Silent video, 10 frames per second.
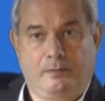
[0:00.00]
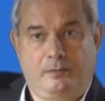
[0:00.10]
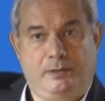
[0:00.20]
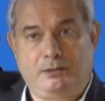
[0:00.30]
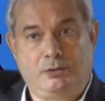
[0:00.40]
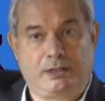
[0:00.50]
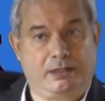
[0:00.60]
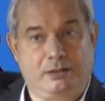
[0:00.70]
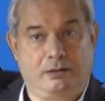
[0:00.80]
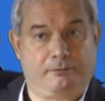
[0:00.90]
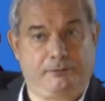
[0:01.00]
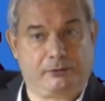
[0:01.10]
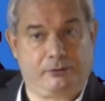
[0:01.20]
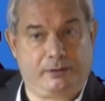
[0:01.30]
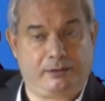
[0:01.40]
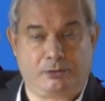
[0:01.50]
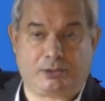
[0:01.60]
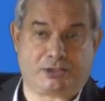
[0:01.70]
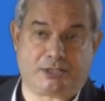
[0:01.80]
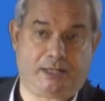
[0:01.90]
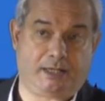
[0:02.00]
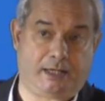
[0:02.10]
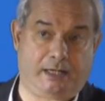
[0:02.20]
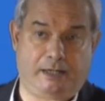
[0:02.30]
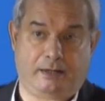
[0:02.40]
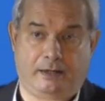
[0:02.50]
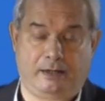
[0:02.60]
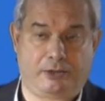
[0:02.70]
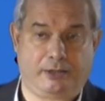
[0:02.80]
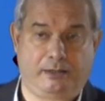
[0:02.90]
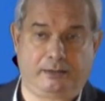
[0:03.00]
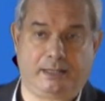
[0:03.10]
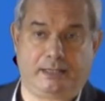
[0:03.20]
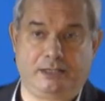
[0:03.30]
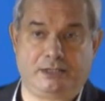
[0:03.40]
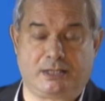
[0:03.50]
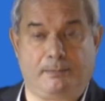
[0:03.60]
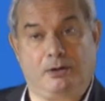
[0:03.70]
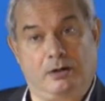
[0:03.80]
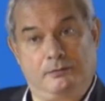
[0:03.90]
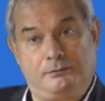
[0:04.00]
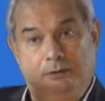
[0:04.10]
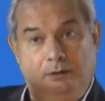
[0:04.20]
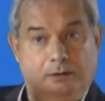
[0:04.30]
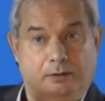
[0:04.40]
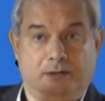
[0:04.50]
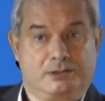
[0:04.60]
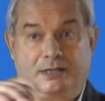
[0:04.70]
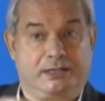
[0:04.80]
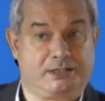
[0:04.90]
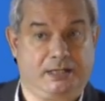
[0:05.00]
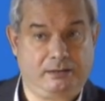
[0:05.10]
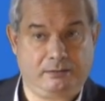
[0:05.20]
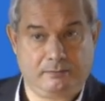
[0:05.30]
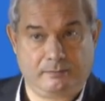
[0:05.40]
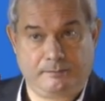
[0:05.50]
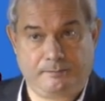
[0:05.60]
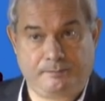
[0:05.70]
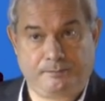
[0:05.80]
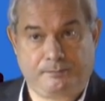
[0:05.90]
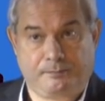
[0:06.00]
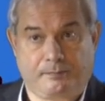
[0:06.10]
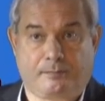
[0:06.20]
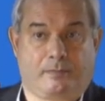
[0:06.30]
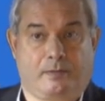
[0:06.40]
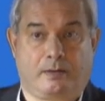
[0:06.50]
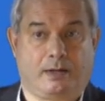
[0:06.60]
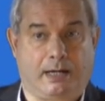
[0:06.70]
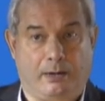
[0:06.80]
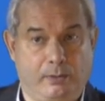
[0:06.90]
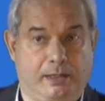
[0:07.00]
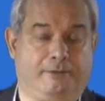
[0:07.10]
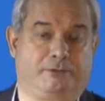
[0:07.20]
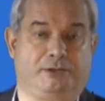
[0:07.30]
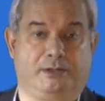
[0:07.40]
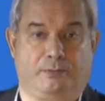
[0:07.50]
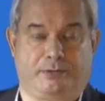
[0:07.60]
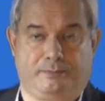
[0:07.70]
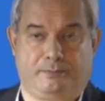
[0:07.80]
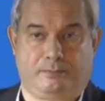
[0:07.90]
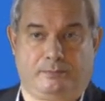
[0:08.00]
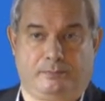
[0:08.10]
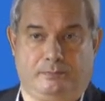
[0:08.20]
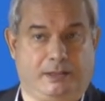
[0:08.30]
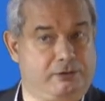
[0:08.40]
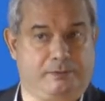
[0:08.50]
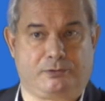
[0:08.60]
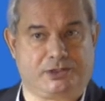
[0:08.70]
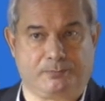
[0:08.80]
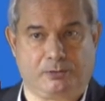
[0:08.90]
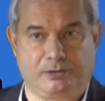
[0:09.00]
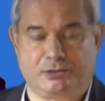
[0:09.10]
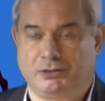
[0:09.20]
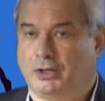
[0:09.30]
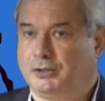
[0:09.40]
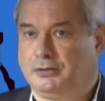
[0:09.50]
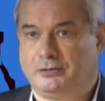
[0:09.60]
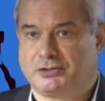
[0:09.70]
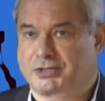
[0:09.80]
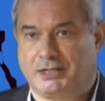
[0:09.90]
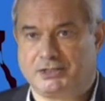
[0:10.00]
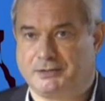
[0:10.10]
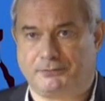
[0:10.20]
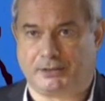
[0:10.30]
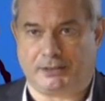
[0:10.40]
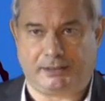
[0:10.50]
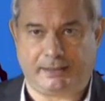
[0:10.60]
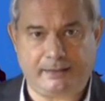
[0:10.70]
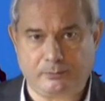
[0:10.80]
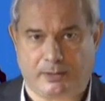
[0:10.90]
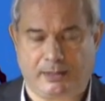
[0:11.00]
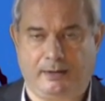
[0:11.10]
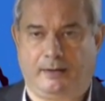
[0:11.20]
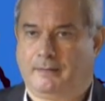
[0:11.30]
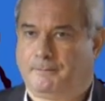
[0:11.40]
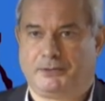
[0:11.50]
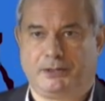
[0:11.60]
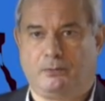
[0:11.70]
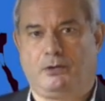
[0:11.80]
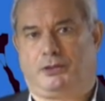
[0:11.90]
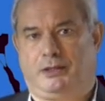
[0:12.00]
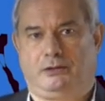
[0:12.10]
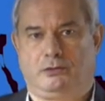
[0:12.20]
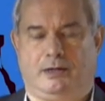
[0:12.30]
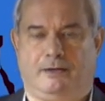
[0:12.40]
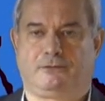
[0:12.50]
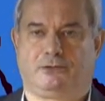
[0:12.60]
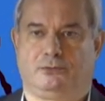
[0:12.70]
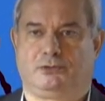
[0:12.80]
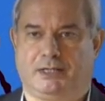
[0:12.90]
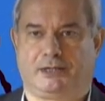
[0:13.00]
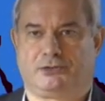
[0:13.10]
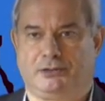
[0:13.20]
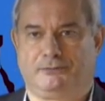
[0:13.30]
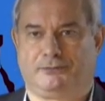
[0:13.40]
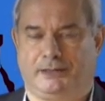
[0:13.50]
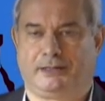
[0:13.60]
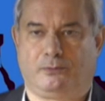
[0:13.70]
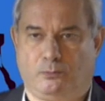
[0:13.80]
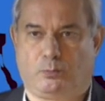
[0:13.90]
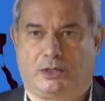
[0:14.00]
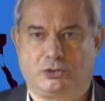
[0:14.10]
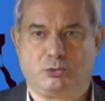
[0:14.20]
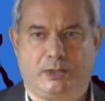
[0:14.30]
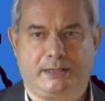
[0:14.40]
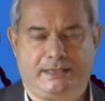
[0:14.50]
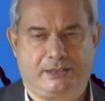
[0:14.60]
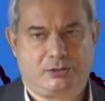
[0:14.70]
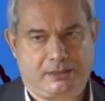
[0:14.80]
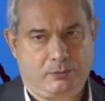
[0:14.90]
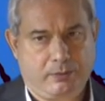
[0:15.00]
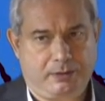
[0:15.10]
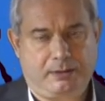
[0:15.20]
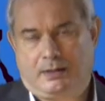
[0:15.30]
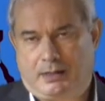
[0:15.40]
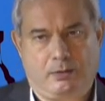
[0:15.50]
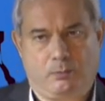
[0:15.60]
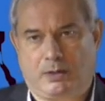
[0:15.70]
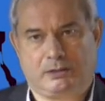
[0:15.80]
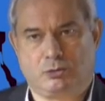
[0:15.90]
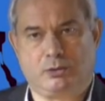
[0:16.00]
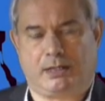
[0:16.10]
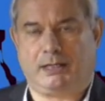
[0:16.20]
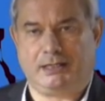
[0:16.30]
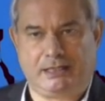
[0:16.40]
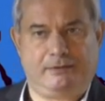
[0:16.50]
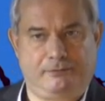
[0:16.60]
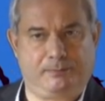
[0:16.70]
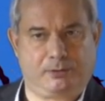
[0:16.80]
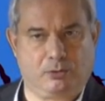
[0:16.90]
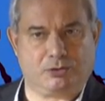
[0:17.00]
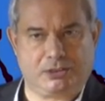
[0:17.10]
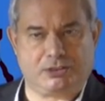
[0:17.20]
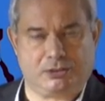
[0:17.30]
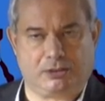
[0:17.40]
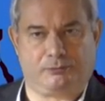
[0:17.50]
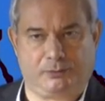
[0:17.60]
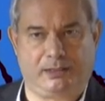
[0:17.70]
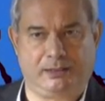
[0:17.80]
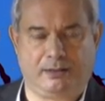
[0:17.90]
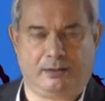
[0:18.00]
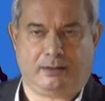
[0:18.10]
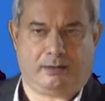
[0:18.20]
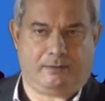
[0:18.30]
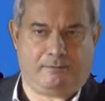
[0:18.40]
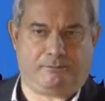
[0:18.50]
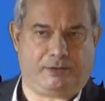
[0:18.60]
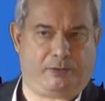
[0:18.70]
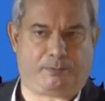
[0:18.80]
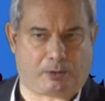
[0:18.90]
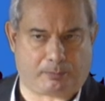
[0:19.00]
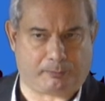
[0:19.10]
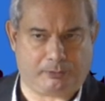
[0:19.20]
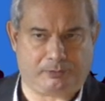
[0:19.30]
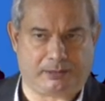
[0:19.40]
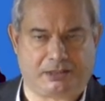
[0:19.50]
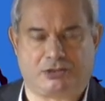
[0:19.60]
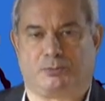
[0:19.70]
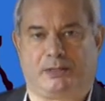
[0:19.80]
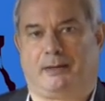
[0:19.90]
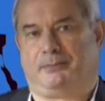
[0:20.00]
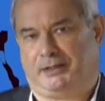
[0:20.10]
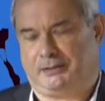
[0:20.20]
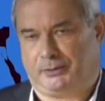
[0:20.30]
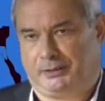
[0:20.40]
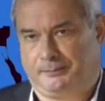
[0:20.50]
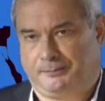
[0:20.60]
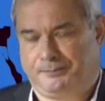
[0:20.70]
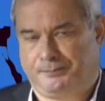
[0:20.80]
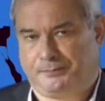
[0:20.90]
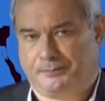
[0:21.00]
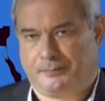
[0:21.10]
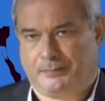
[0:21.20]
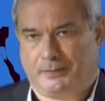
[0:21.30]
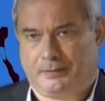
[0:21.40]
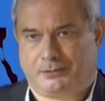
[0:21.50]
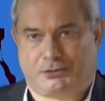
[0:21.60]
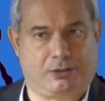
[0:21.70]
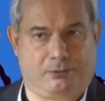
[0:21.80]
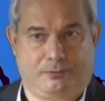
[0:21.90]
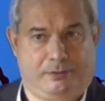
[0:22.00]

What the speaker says: then you get a figure, and you can say anything that is above, say, 10, I will have to deal with. That's very simple. It's non-scientific in any way, but the only thing you have to do is actually find out, what do I need to deal with, and what could I leave because it's not really very probable that this will happen anyway. So,